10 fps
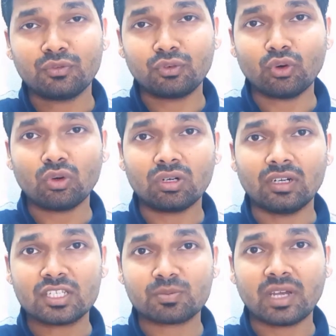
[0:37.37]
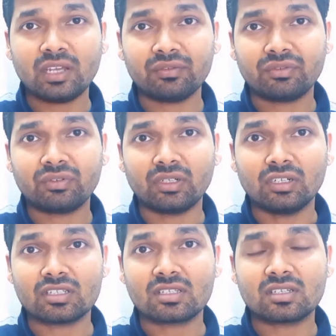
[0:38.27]
4, release 5,
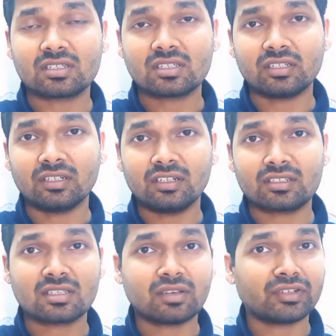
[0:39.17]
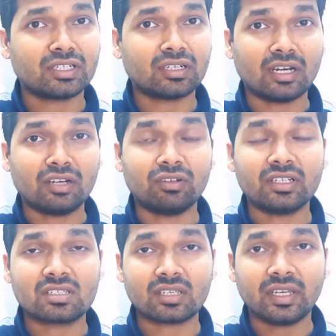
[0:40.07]
release 6, release 7 and
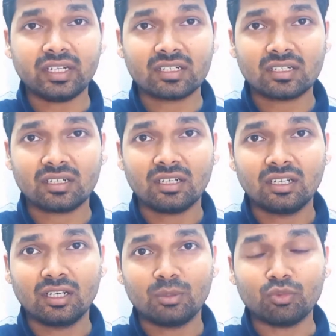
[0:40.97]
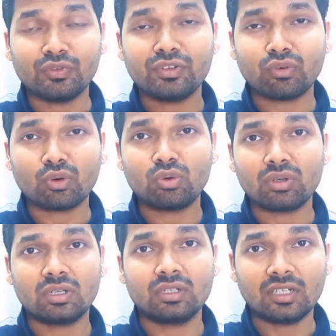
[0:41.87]
release 8. Moving
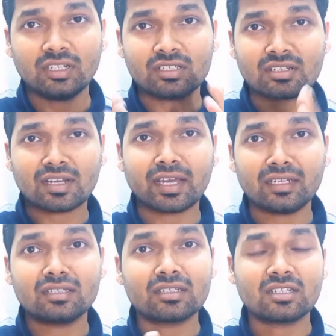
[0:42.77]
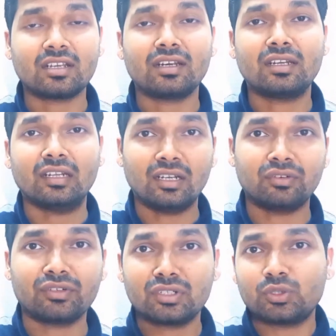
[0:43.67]
forward, release 9, 10,
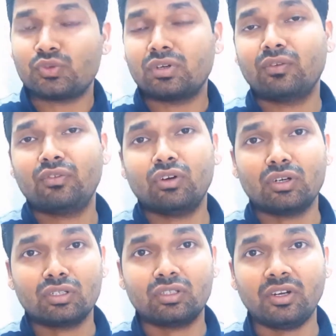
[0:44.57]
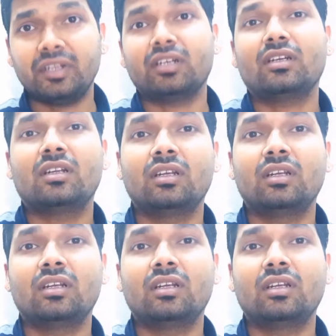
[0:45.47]
11, 12 and 13.